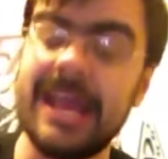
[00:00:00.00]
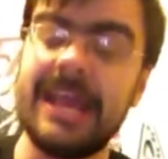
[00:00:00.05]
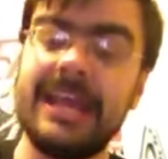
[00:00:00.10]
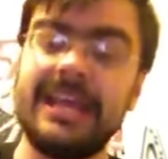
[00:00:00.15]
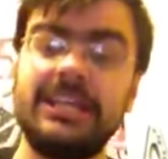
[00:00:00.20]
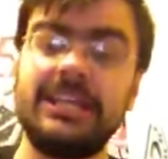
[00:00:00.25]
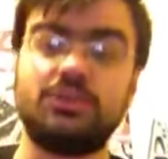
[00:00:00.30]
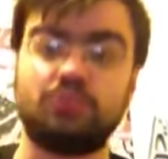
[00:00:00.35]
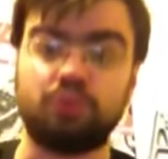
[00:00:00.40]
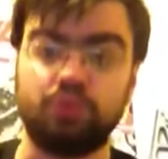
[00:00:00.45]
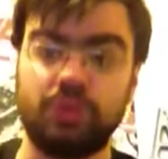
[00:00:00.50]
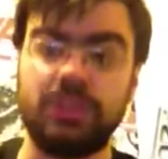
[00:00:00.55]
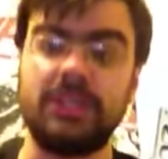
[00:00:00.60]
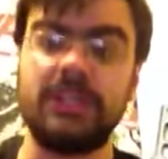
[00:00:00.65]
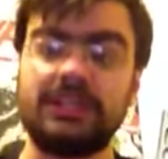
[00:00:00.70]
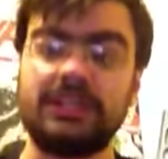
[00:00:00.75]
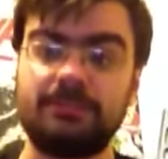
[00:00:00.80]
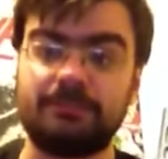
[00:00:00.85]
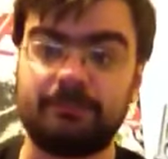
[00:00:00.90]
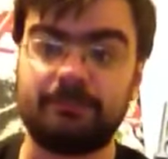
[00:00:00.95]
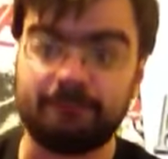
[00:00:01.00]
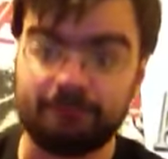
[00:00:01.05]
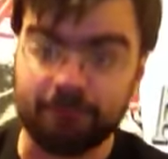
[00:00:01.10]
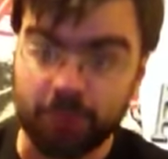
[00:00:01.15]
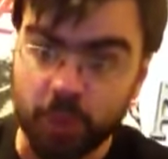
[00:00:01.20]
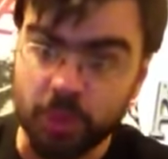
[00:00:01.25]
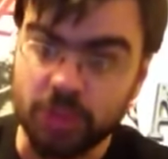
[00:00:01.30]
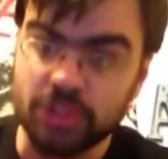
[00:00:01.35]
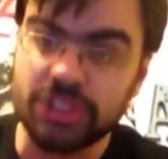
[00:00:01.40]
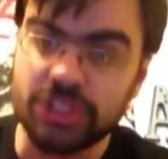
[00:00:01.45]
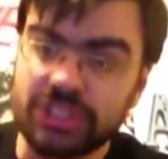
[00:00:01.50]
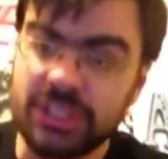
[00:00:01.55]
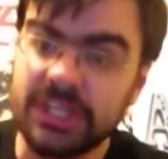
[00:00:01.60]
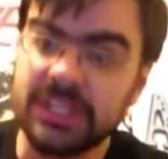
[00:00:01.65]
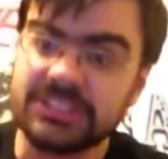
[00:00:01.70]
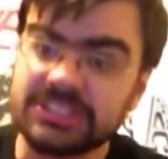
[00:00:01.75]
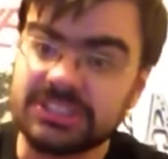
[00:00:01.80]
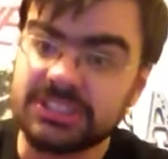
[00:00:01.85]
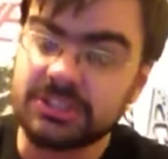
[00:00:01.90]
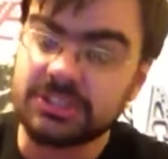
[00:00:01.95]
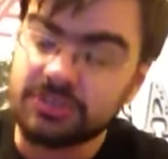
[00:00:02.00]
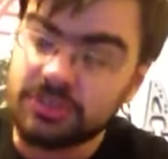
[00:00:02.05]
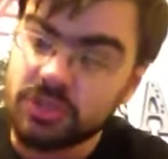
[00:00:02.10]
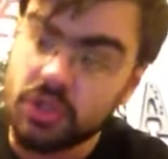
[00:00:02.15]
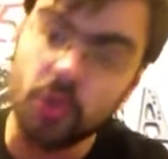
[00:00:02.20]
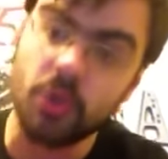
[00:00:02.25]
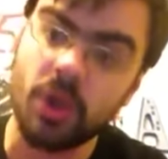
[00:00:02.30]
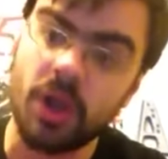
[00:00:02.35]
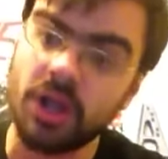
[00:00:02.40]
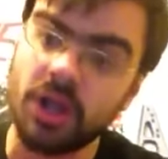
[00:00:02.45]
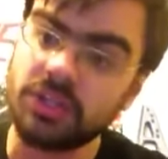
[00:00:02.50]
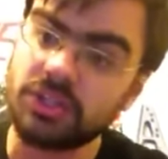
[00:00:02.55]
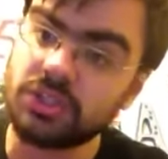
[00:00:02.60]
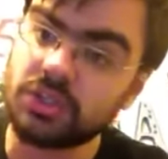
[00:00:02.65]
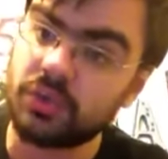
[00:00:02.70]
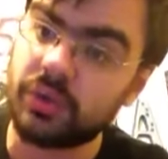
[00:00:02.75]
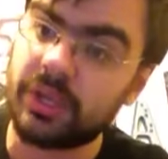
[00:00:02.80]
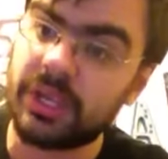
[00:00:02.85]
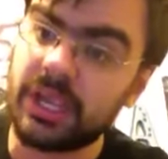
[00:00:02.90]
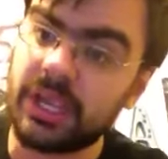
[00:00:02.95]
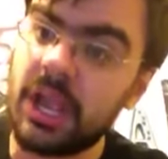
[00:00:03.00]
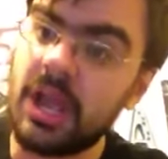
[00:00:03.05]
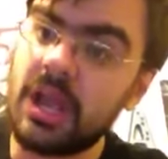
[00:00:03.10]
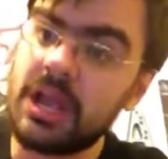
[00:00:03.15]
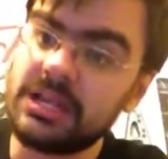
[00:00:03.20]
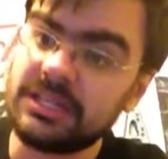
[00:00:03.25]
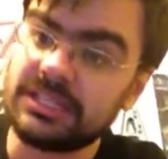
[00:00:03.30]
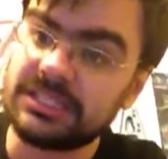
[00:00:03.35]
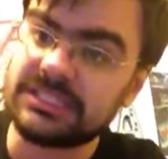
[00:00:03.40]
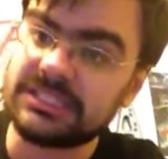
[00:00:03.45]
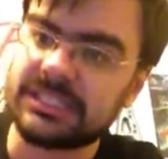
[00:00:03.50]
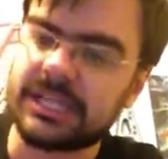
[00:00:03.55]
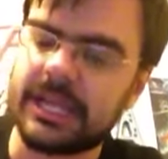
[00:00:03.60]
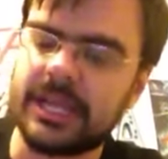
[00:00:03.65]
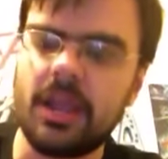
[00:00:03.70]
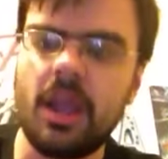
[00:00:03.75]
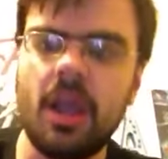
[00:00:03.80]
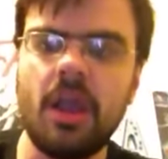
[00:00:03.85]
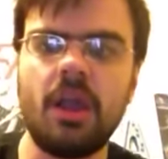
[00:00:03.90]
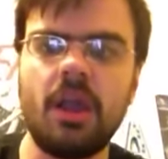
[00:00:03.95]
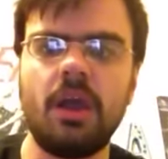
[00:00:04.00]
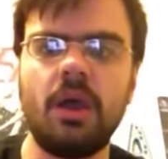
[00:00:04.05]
He's really pushing this to a degree to say,